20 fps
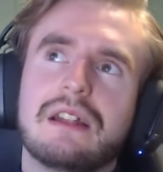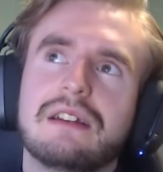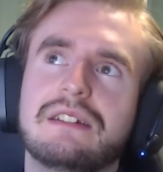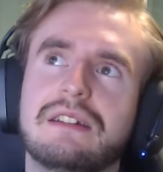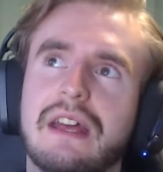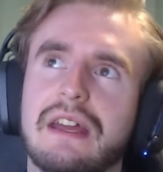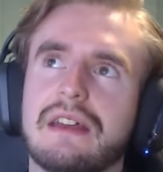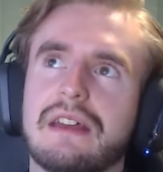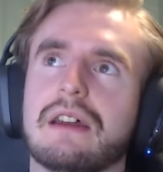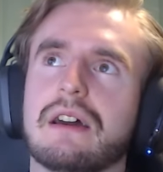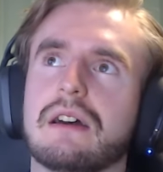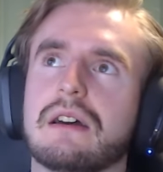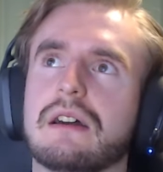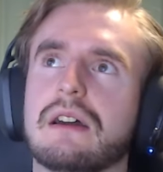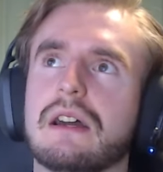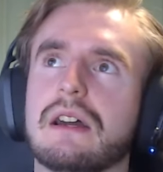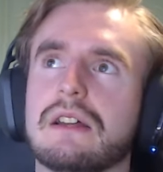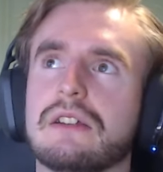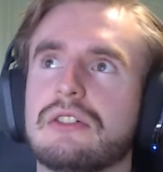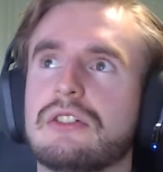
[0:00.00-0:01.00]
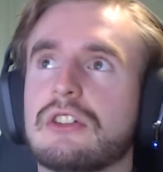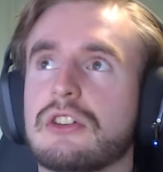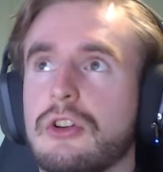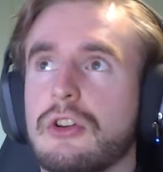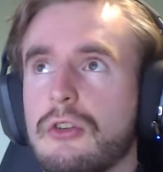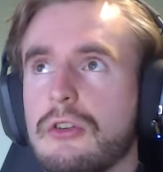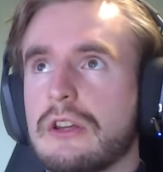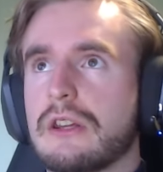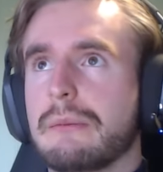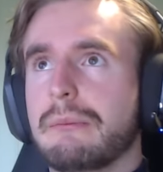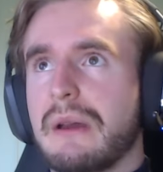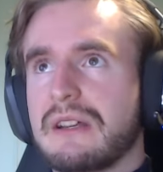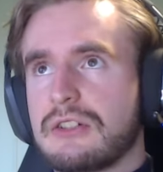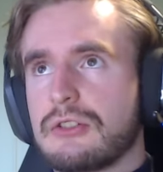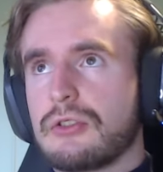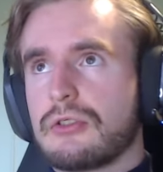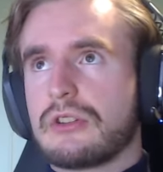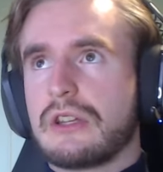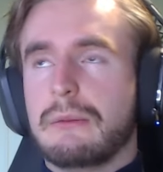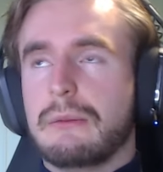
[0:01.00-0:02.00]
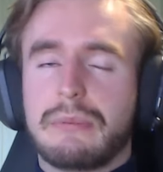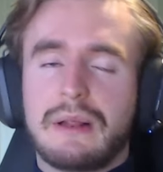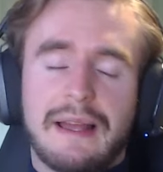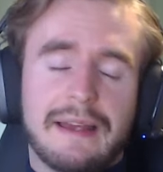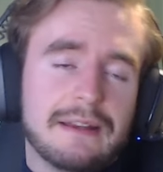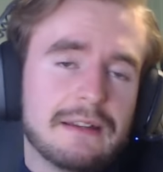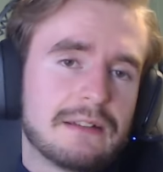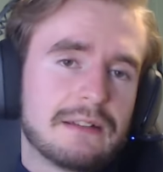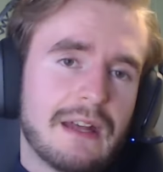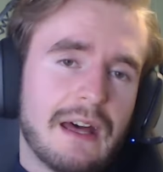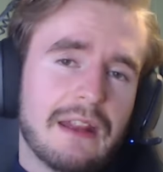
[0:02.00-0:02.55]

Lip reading: data security measures in place.